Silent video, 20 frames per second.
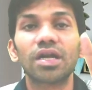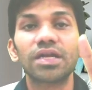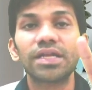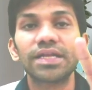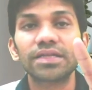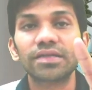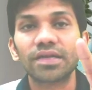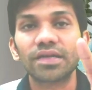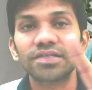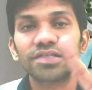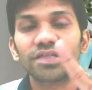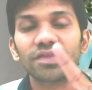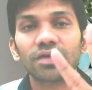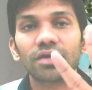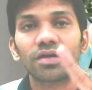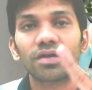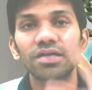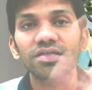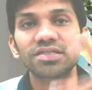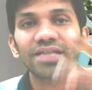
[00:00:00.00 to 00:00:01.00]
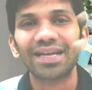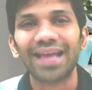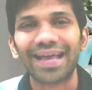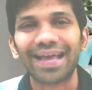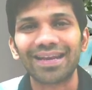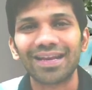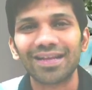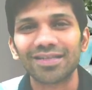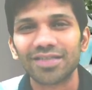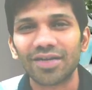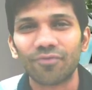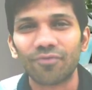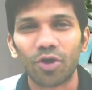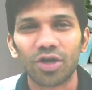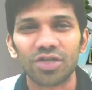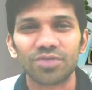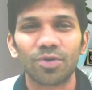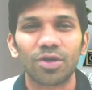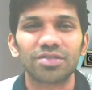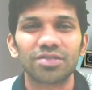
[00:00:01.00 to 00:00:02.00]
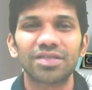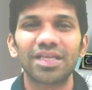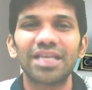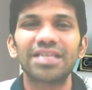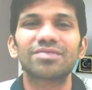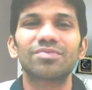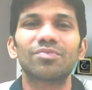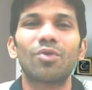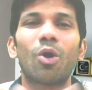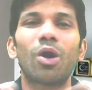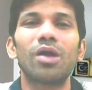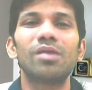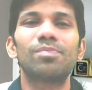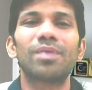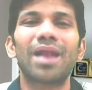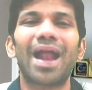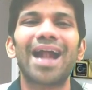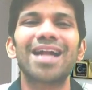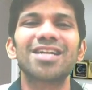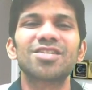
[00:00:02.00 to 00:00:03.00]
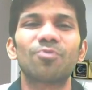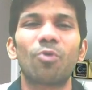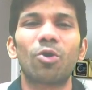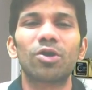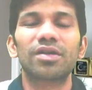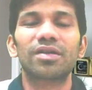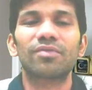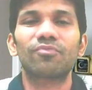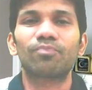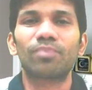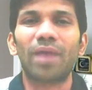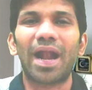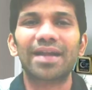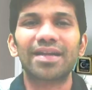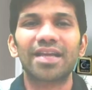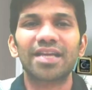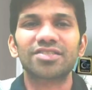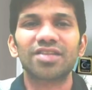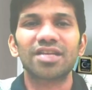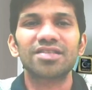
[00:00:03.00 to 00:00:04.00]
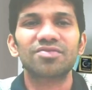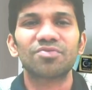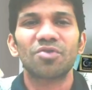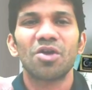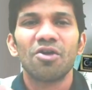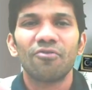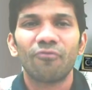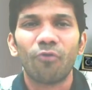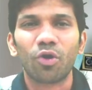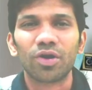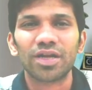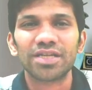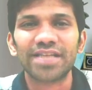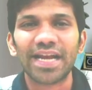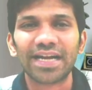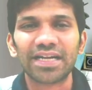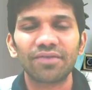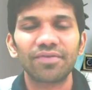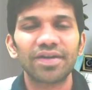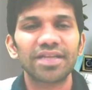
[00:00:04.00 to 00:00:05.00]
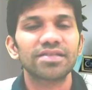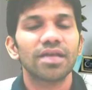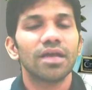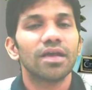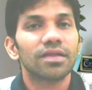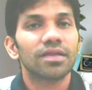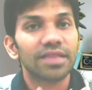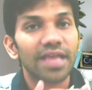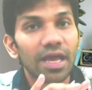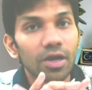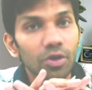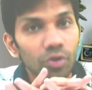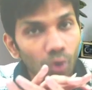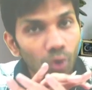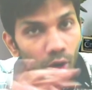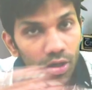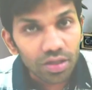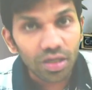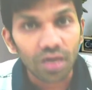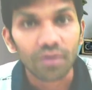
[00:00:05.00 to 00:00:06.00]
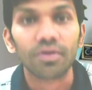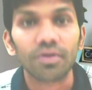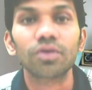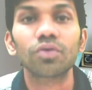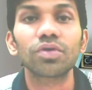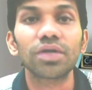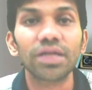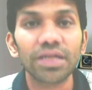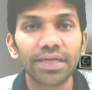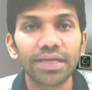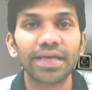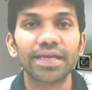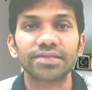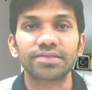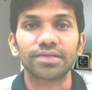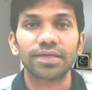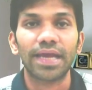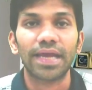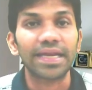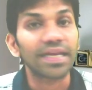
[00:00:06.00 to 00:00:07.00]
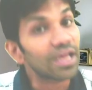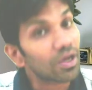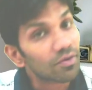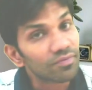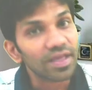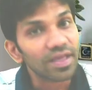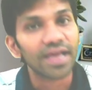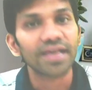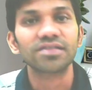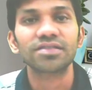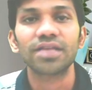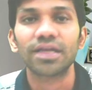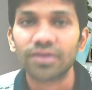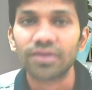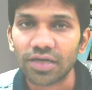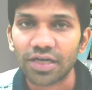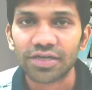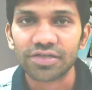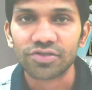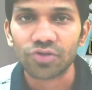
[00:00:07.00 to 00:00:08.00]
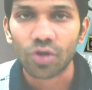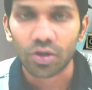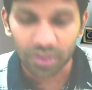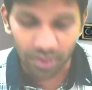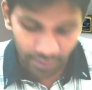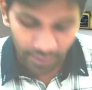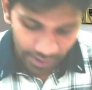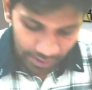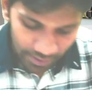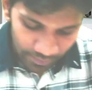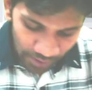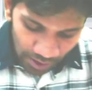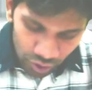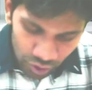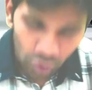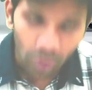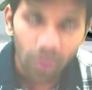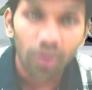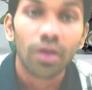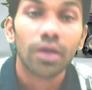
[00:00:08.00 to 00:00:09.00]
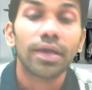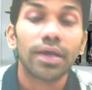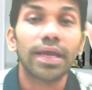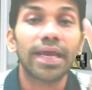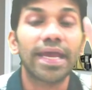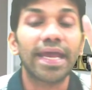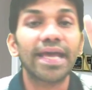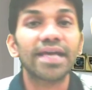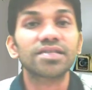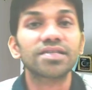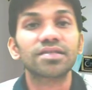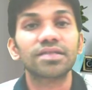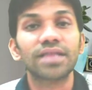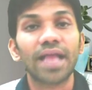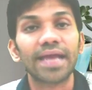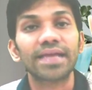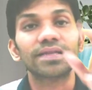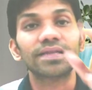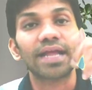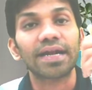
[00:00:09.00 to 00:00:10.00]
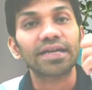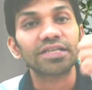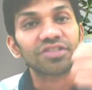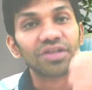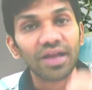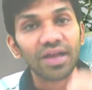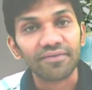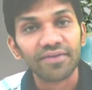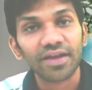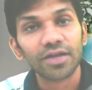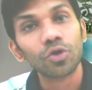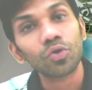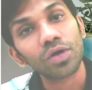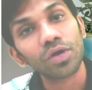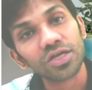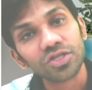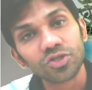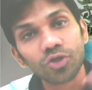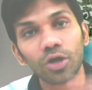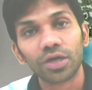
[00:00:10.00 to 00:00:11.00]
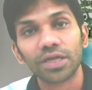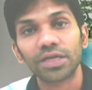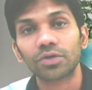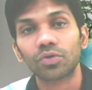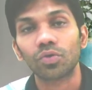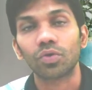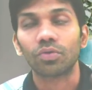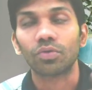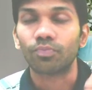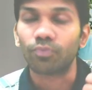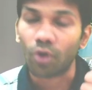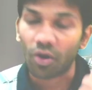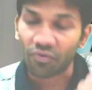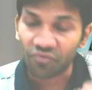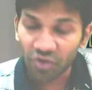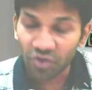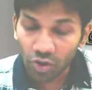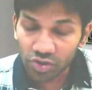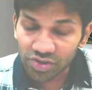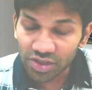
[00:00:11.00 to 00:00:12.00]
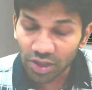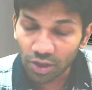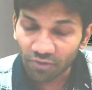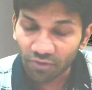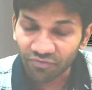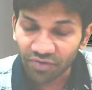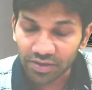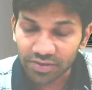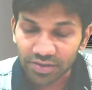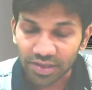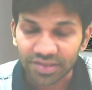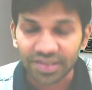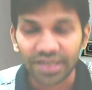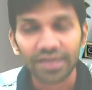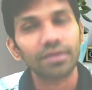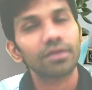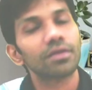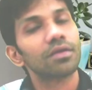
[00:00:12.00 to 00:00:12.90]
increase in the herds and agriculture and forest products. These all plants, plantations, forest activities, they are not covered only in AS. Any of the AS, it is not covered. So AS-9, that is revenue, does not include profit on sale of fixed asset,